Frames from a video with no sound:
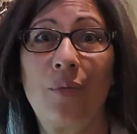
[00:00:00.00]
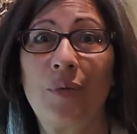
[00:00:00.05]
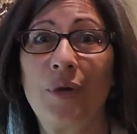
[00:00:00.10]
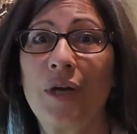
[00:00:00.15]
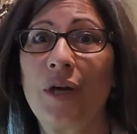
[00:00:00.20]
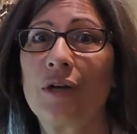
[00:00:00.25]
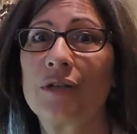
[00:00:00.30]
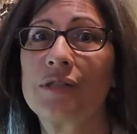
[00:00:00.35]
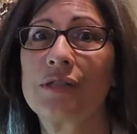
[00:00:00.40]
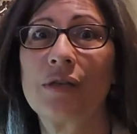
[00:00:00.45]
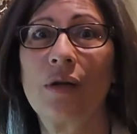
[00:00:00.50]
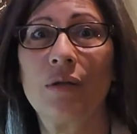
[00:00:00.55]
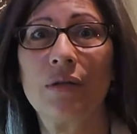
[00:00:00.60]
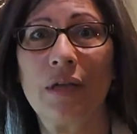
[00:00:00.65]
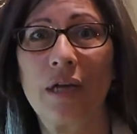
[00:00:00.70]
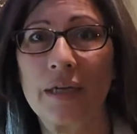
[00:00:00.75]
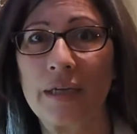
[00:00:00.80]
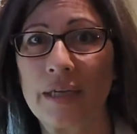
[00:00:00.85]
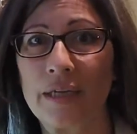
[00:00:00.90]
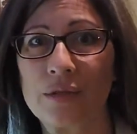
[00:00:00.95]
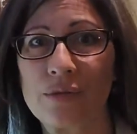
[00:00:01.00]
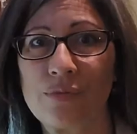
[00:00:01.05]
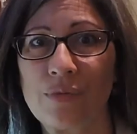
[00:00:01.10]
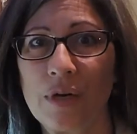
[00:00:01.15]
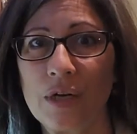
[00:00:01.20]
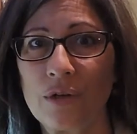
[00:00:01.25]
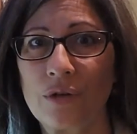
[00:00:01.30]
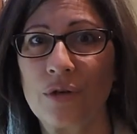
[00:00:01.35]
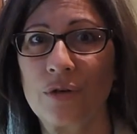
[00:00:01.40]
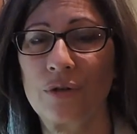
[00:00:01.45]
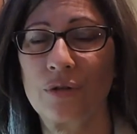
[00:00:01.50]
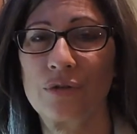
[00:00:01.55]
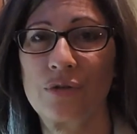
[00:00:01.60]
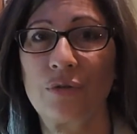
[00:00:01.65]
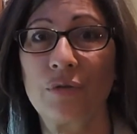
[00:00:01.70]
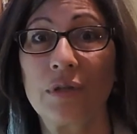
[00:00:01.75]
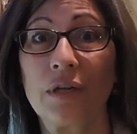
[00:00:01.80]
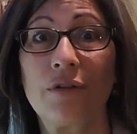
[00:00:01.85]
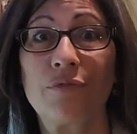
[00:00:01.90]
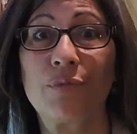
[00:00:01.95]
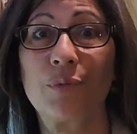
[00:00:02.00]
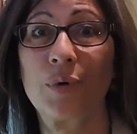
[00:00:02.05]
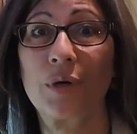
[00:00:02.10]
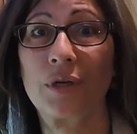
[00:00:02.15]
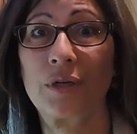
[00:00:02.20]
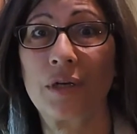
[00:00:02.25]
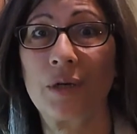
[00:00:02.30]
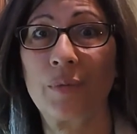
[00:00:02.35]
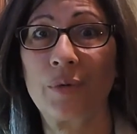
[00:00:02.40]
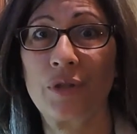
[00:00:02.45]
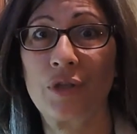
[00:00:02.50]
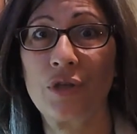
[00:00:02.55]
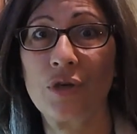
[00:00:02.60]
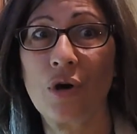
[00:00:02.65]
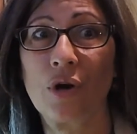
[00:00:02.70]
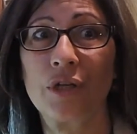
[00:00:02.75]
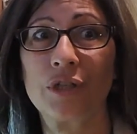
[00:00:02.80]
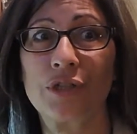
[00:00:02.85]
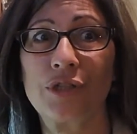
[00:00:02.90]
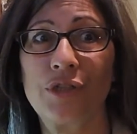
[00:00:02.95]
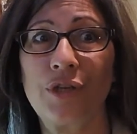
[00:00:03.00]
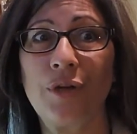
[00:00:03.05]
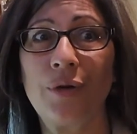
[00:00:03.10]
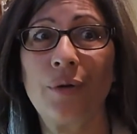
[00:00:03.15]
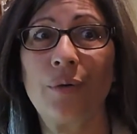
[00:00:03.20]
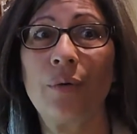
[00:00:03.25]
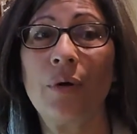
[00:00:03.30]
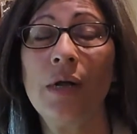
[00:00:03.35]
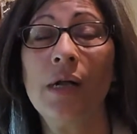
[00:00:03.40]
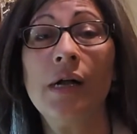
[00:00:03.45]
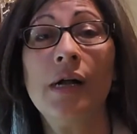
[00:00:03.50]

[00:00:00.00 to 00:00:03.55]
we are so lucky as rug hookers who love working with yarn too.